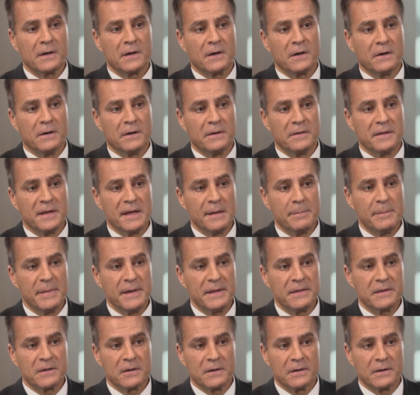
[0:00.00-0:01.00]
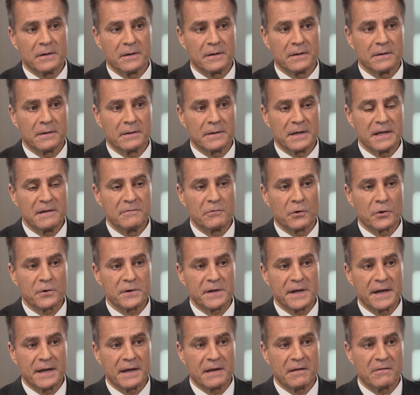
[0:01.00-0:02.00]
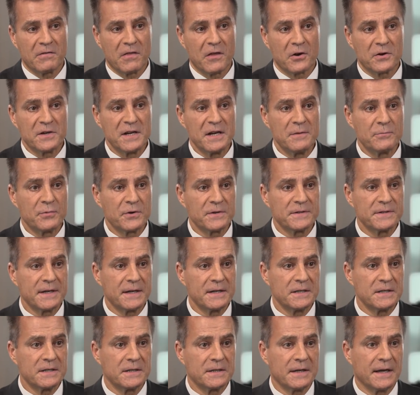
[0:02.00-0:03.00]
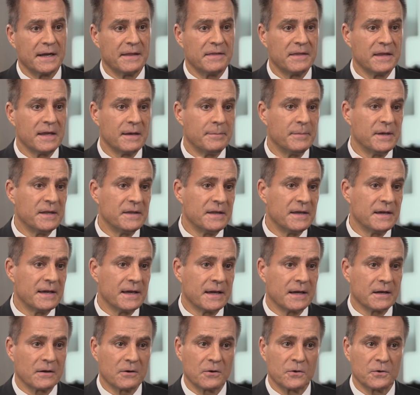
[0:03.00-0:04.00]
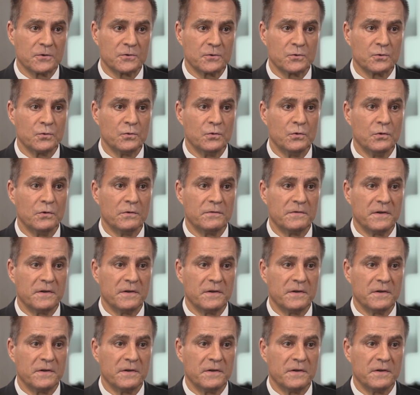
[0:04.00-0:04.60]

the EBIT give or take 13%, and the EBITDA close to